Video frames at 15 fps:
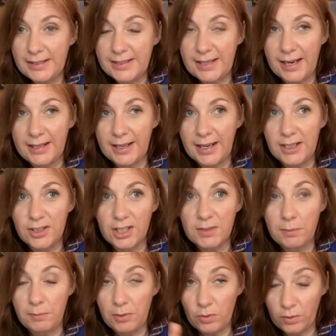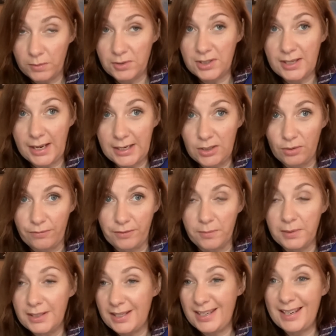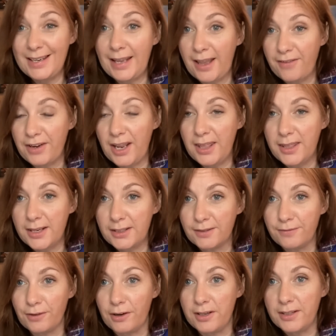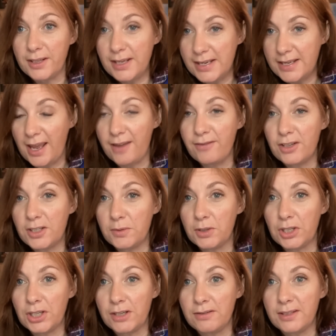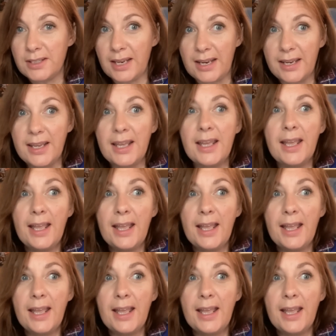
these allegations, when we thought there were just 8 of them, because he didn't have an ethics advisor. He gave it to a QC.